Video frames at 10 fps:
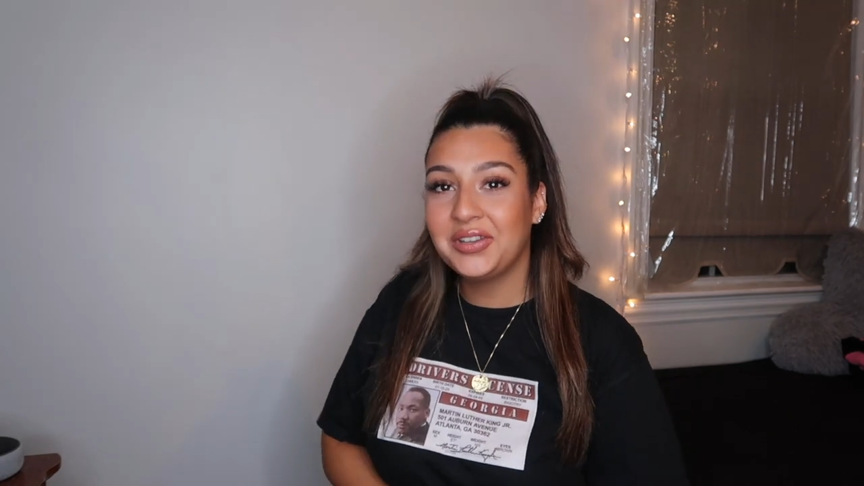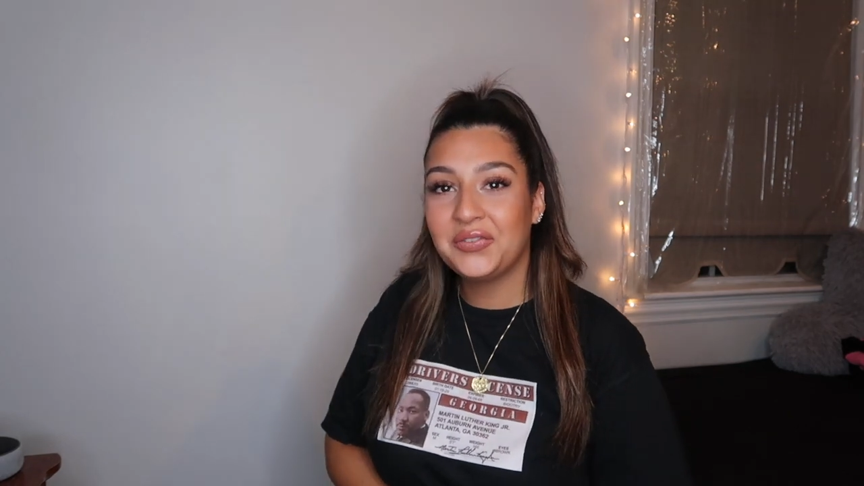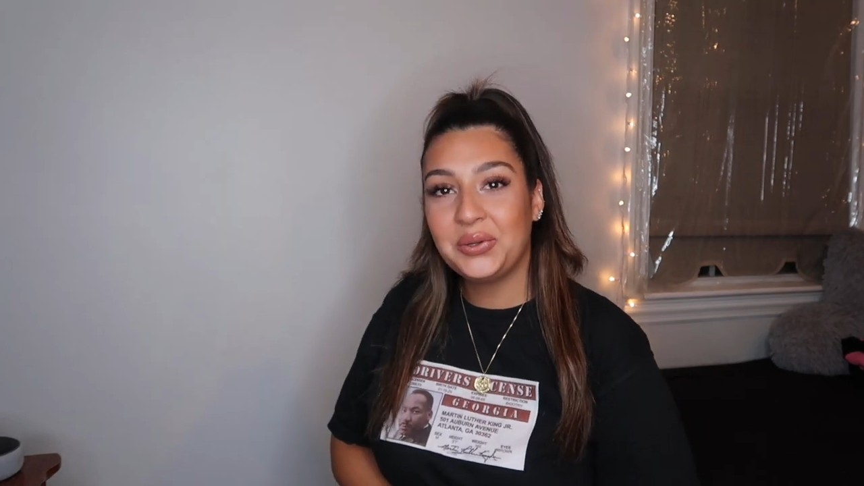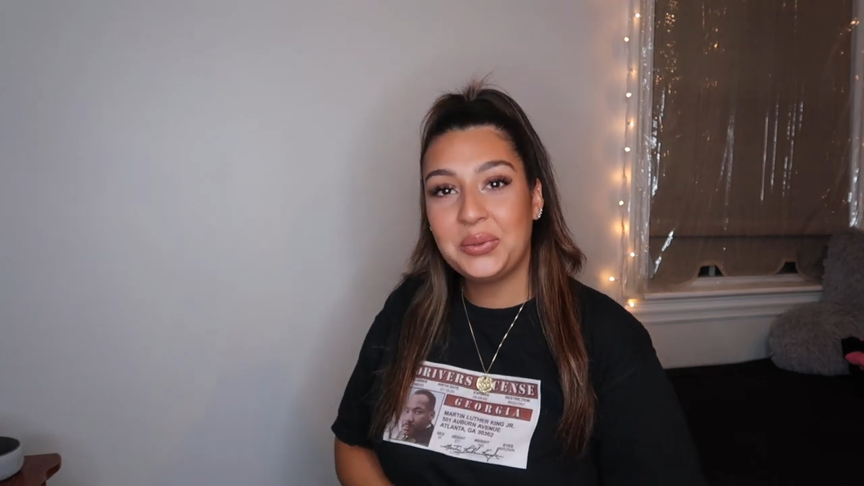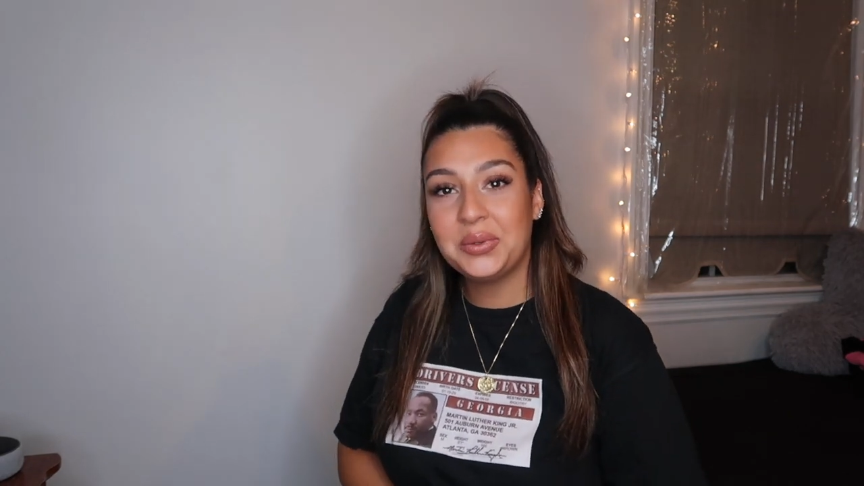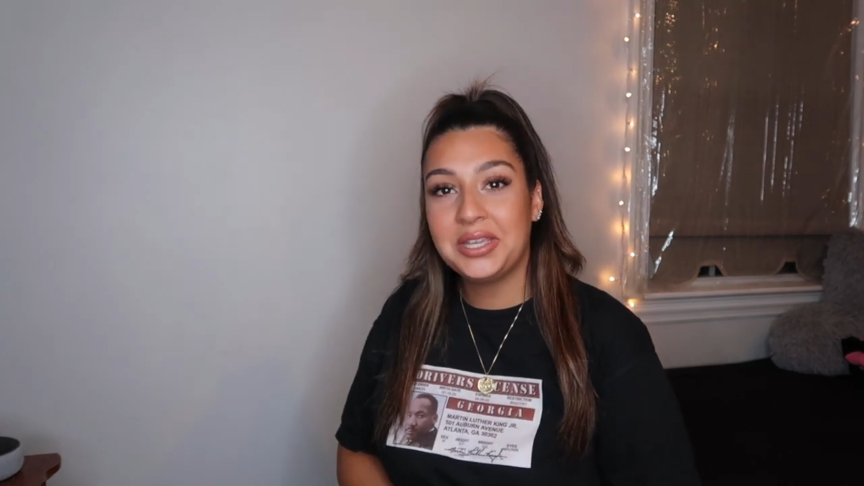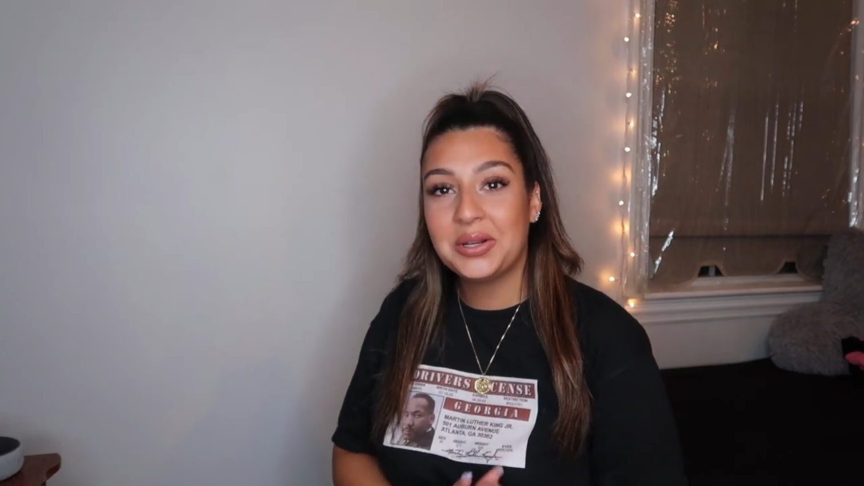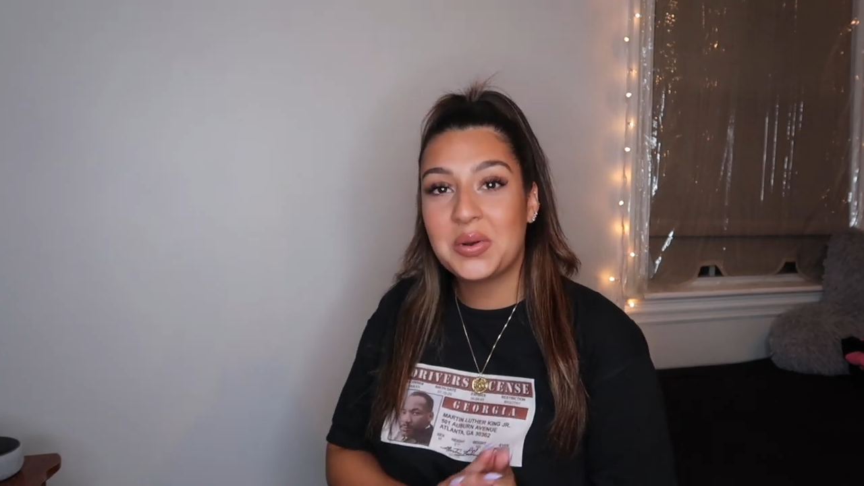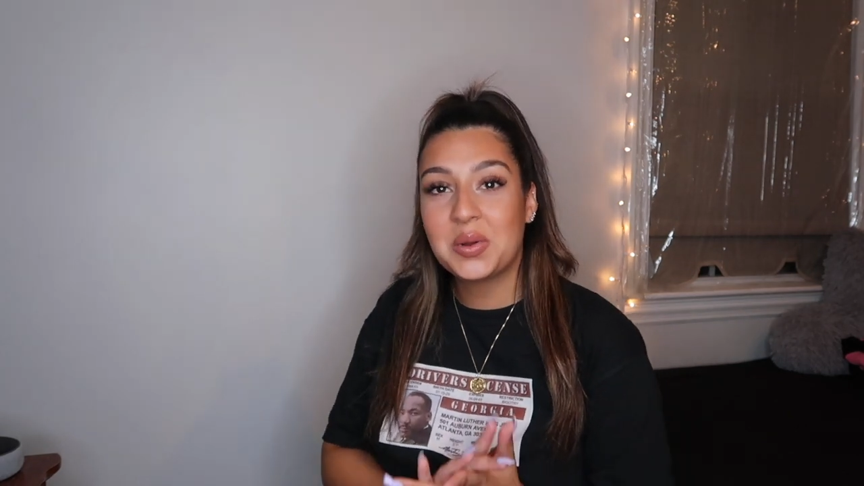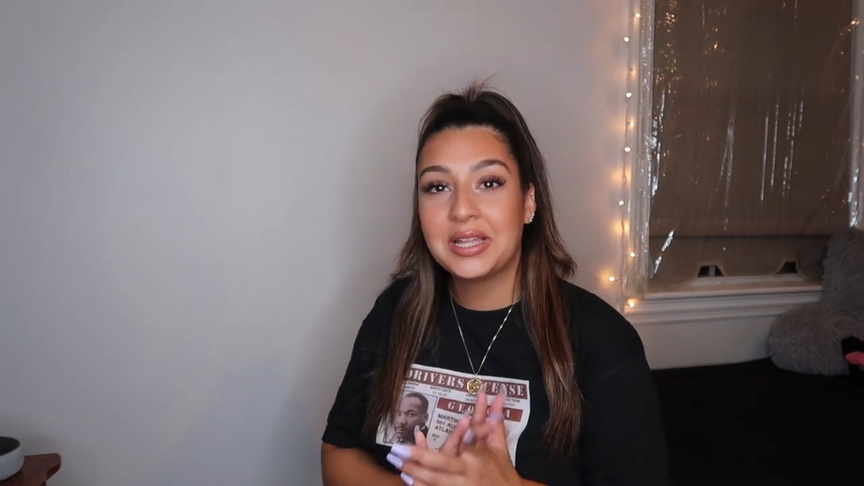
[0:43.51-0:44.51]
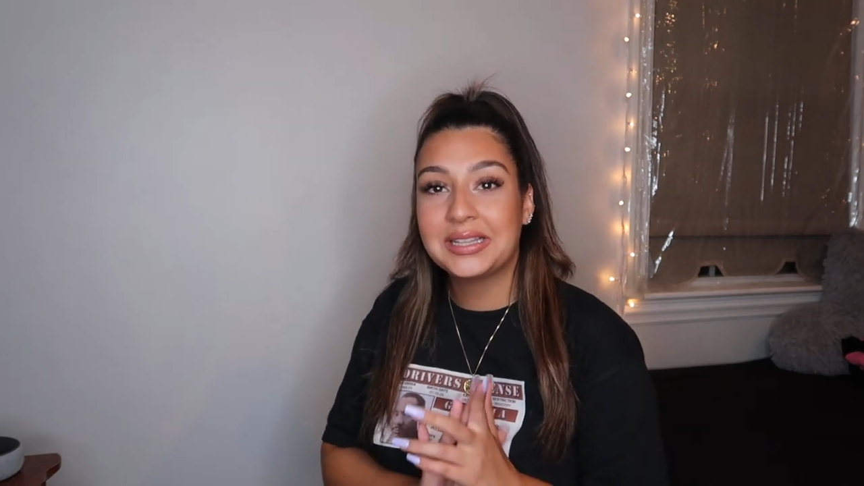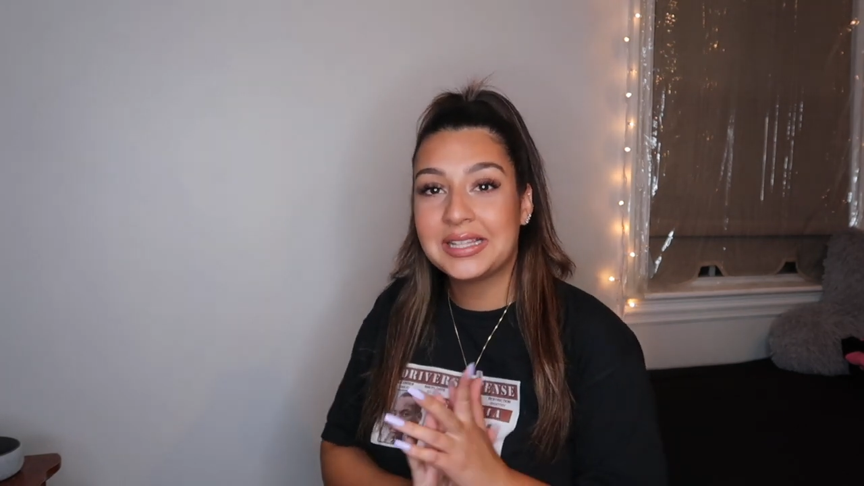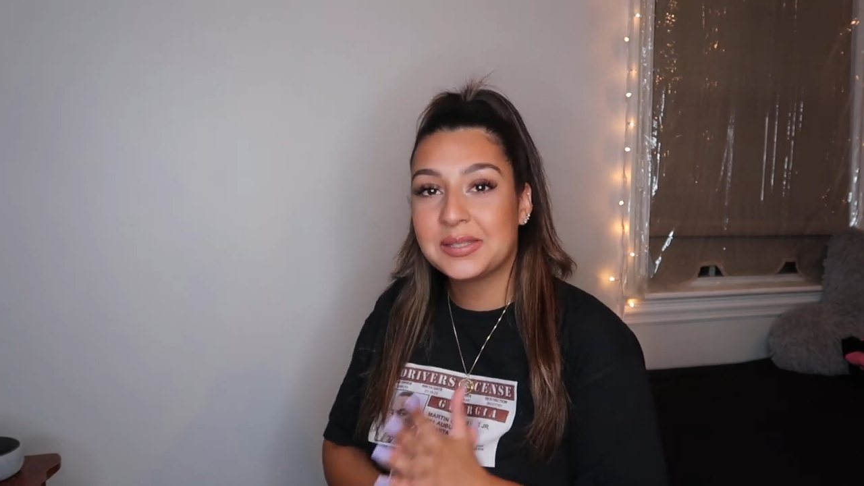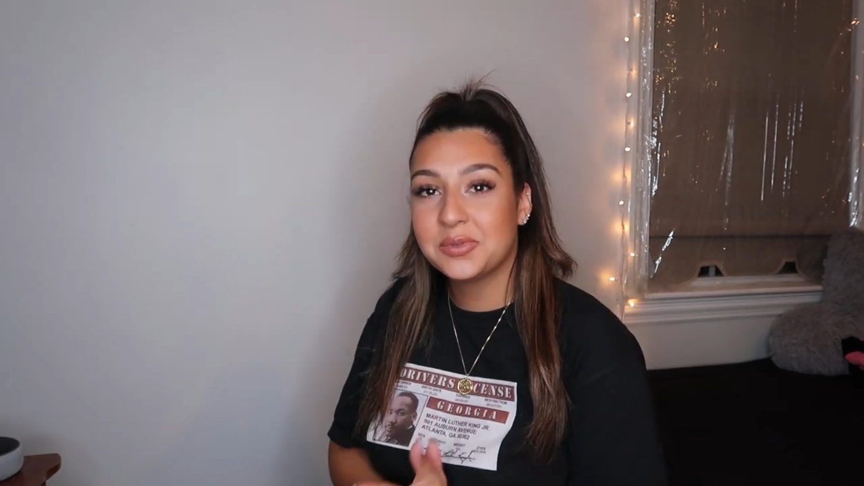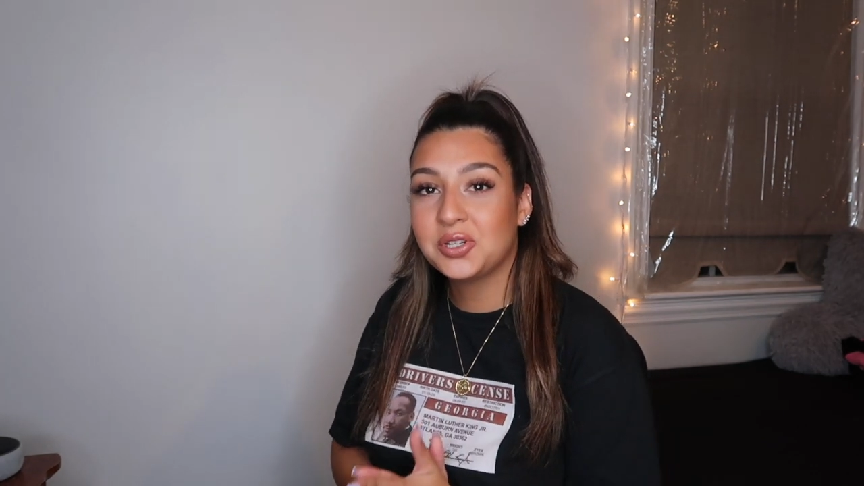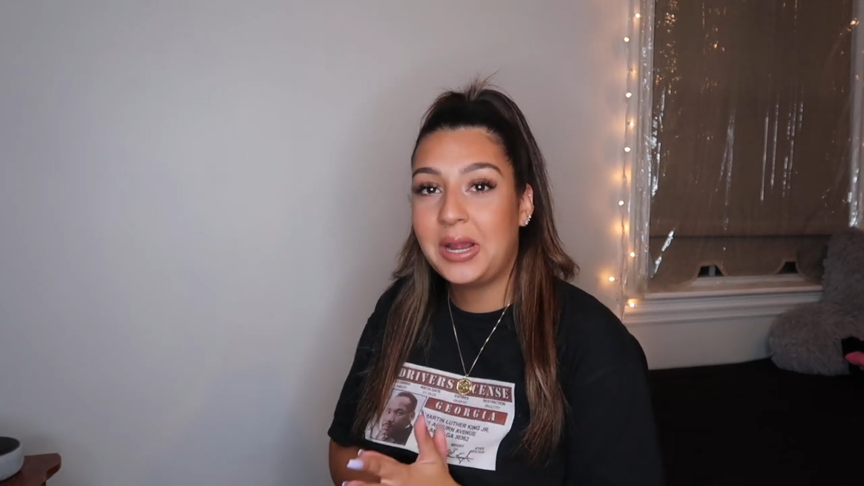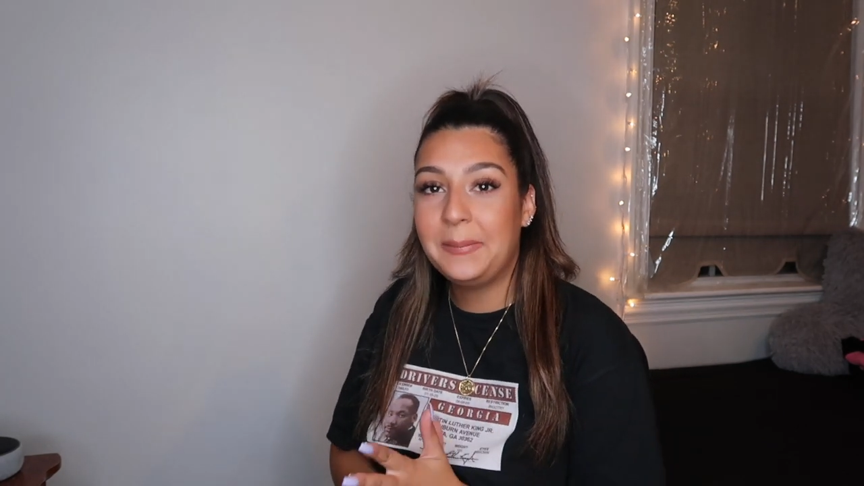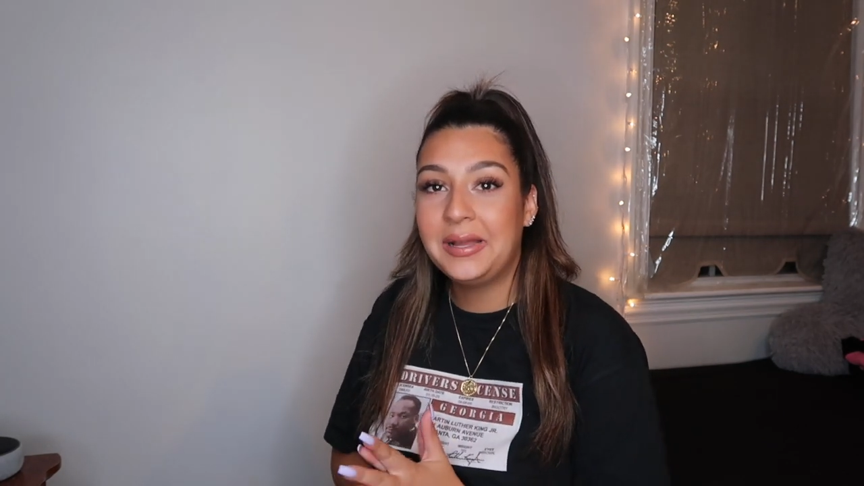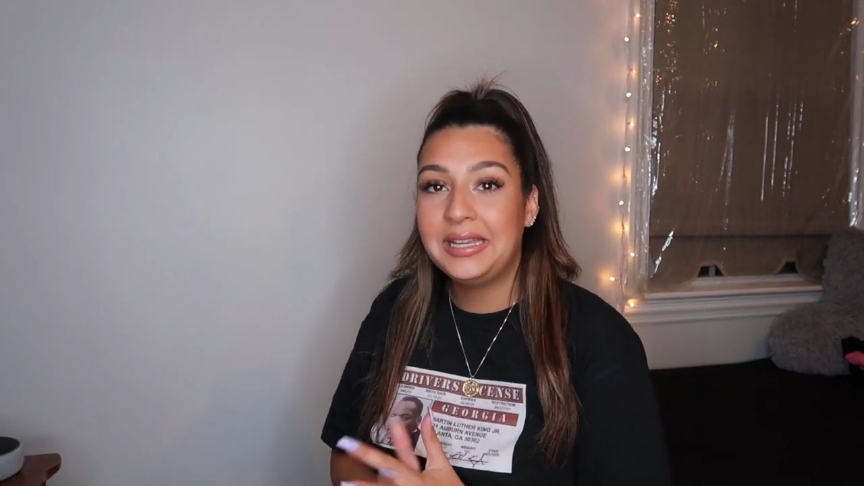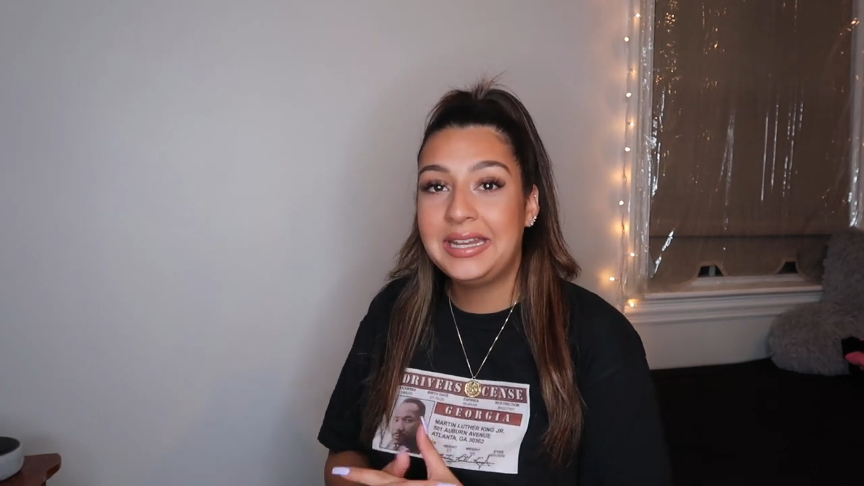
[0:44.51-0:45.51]
If you're new here, go click that
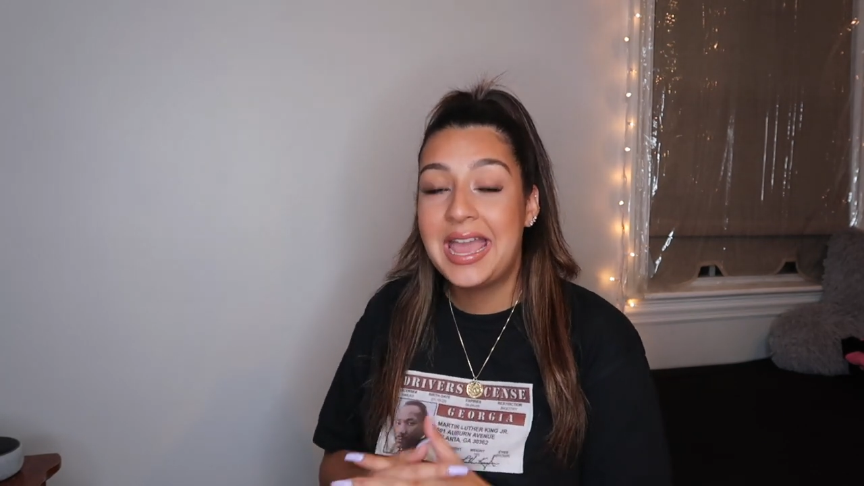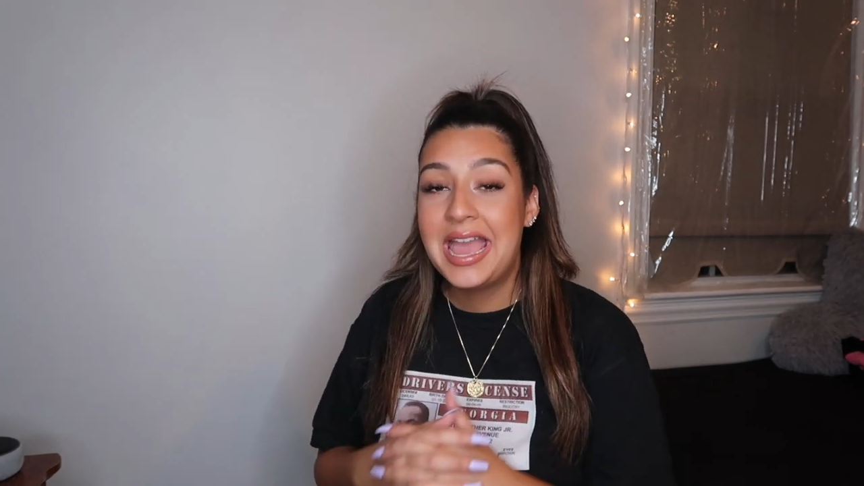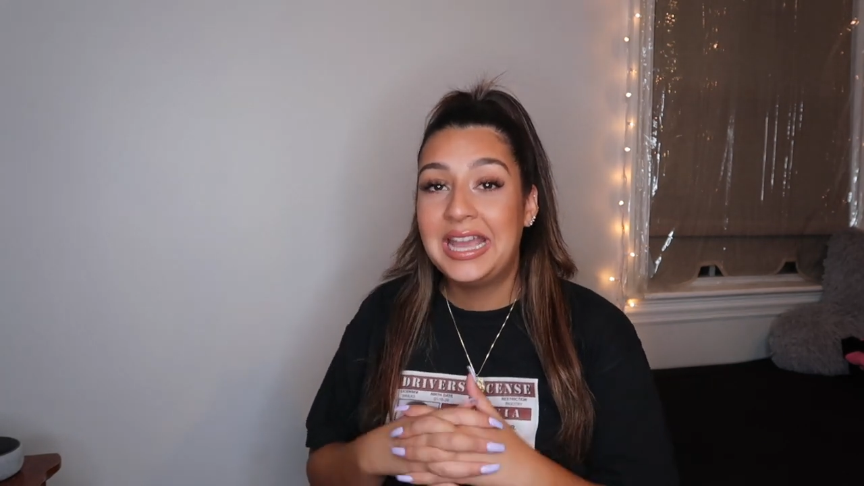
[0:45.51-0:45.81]
subscribe button